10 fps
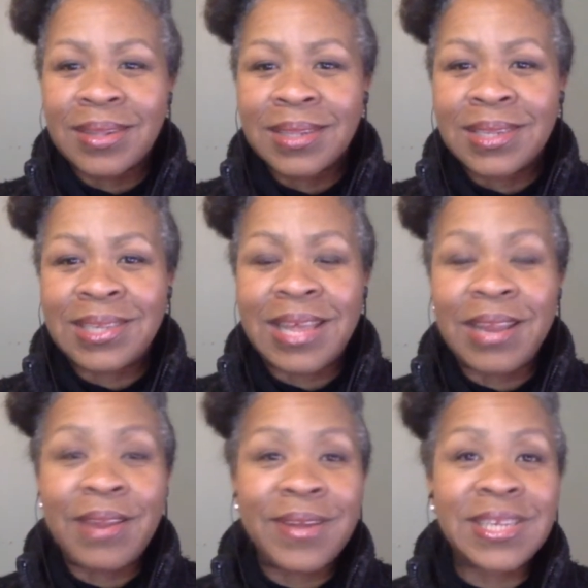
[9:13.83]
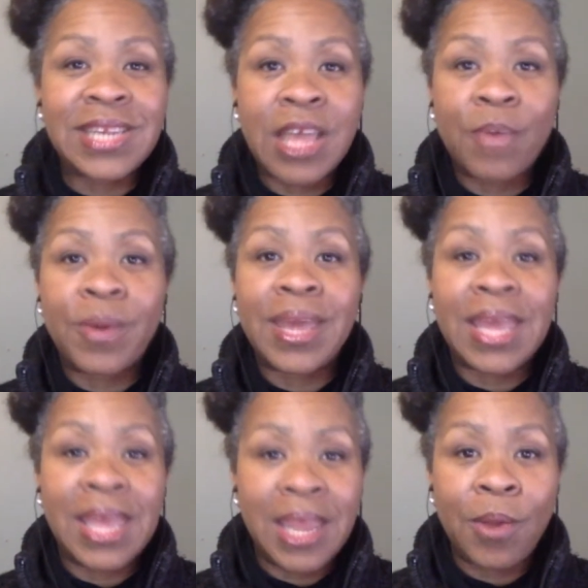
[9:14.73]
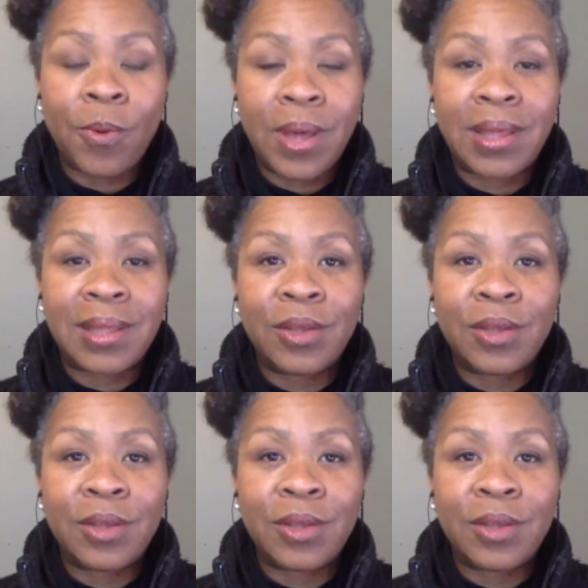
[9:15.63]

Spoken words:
Does that resonate with anyone